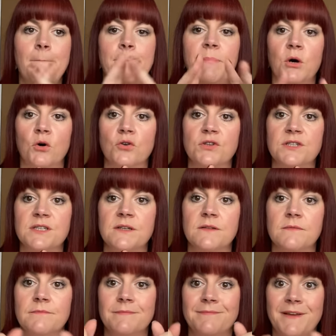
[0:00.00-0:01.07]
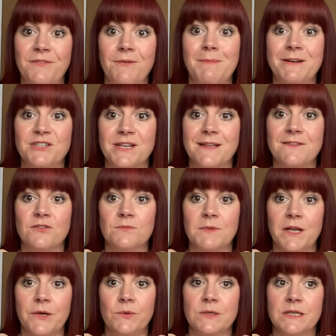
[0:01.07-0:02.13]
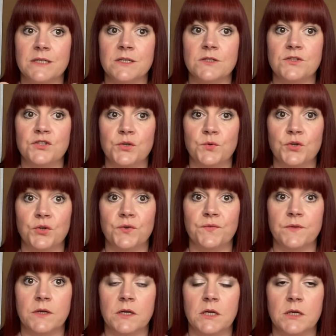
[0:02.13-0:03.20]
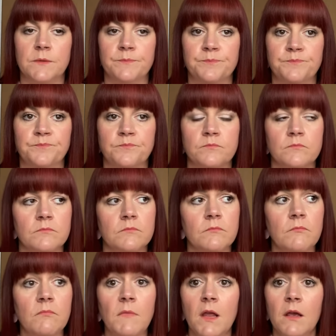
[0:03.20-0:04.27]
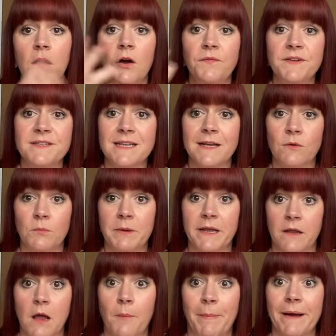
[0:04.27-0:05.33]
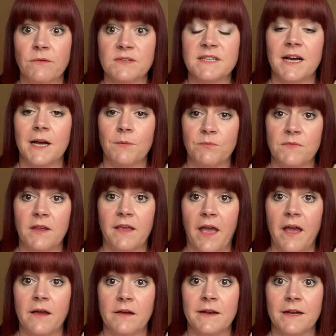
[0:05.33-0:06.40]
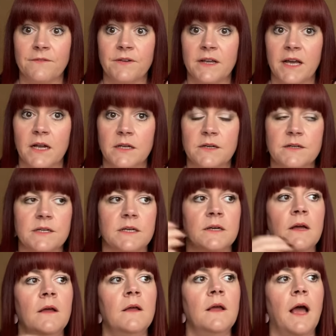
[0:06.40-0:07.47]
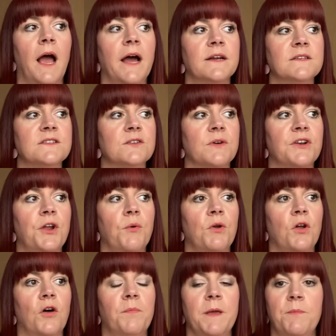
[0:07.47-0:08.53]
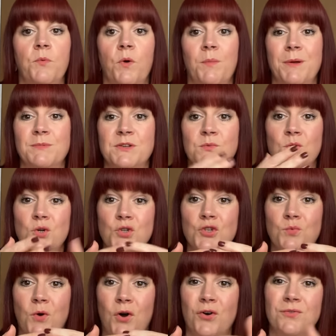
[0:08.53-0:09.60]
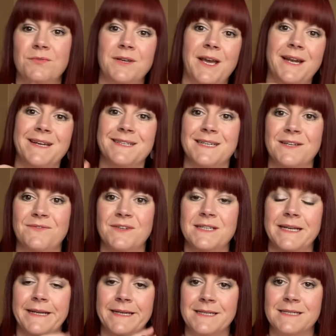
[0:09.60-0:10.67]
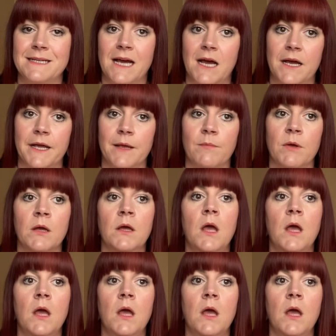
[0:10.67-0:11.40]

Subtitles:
But if I manage to get this uploaded soon enough, obviously it will be about time to get an advent calendar. And so I know a lot of people won't be able to order one, get it delivered in time.